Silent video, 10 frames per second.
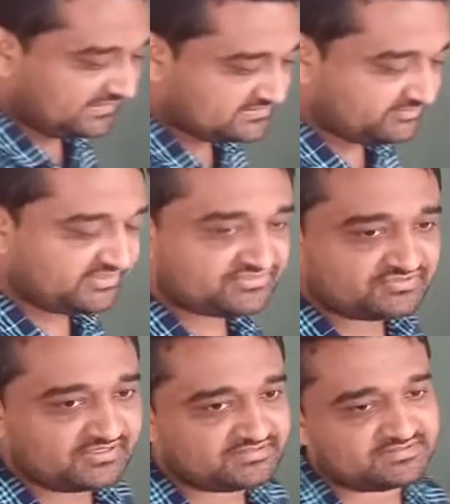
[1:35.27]

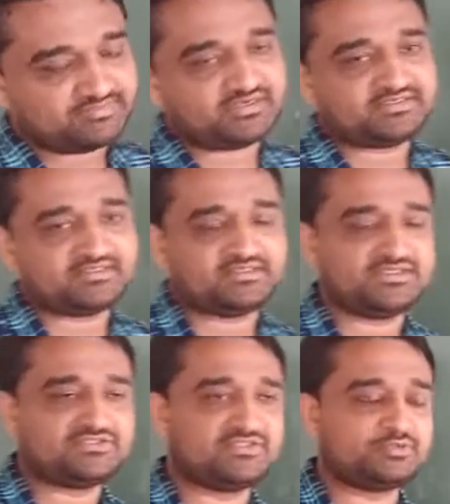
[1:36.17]
exhibits as a particle
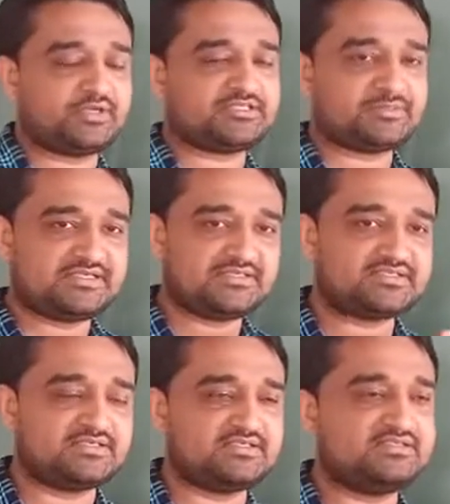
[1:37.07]
nature. To explain the
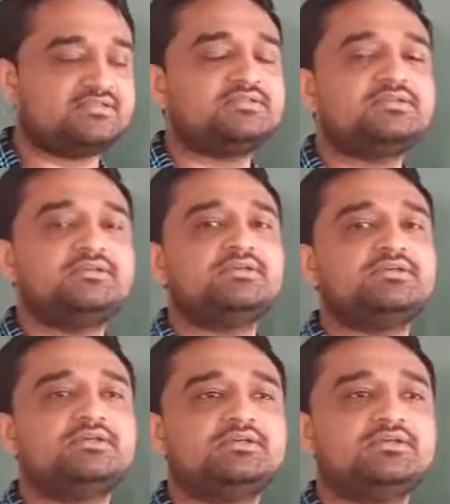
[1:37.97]
certain
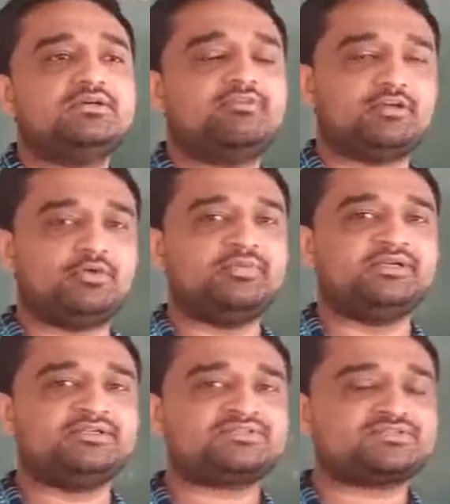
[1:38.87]

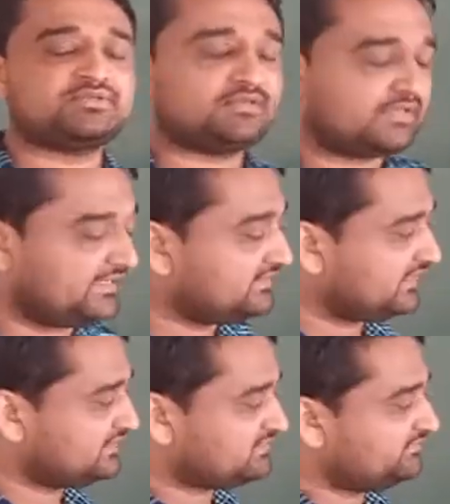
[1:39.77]
phenomena, light
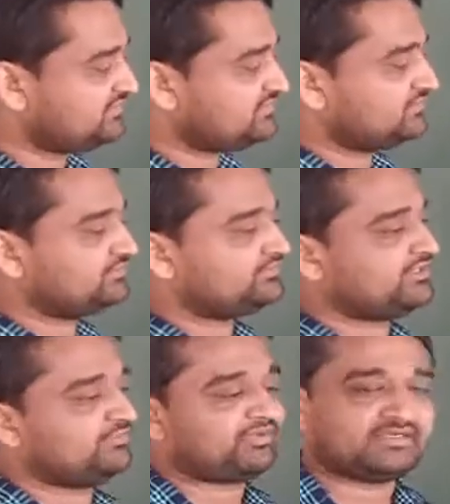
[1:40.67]
exhibits
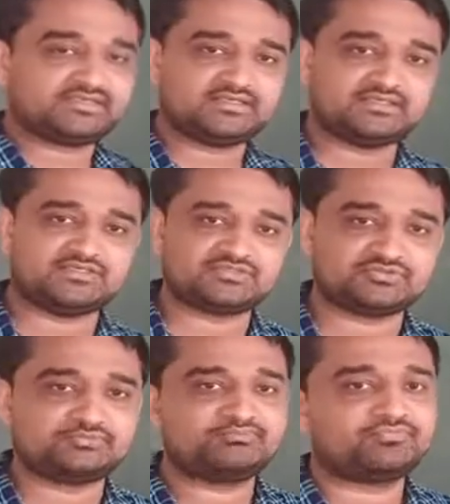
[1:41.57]
the particle
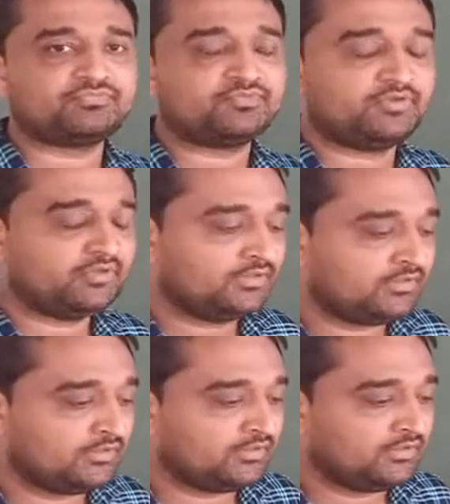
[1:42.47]
nature,
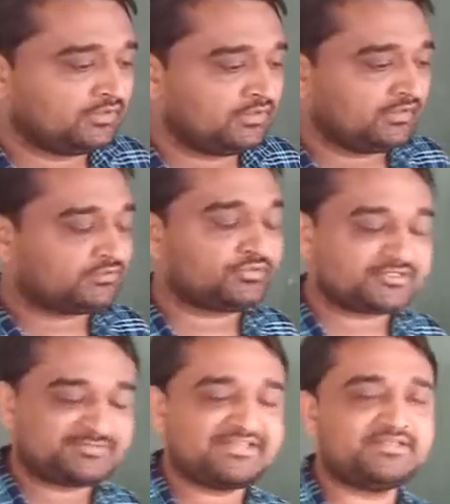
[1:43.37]
and to
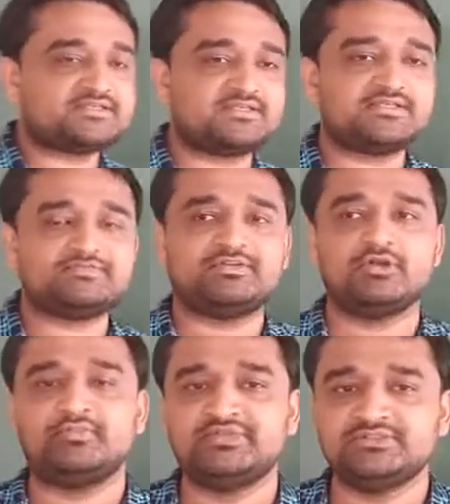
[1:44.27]
explain the certain
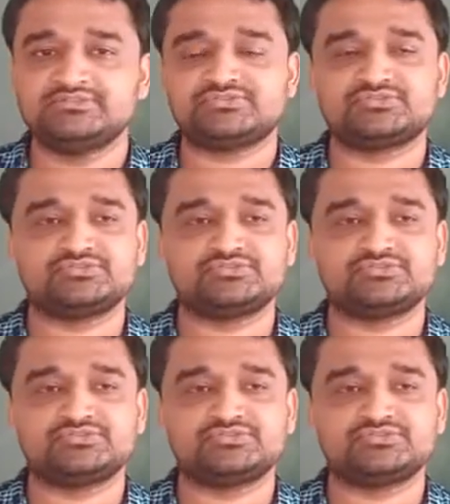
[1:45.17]
phenomena,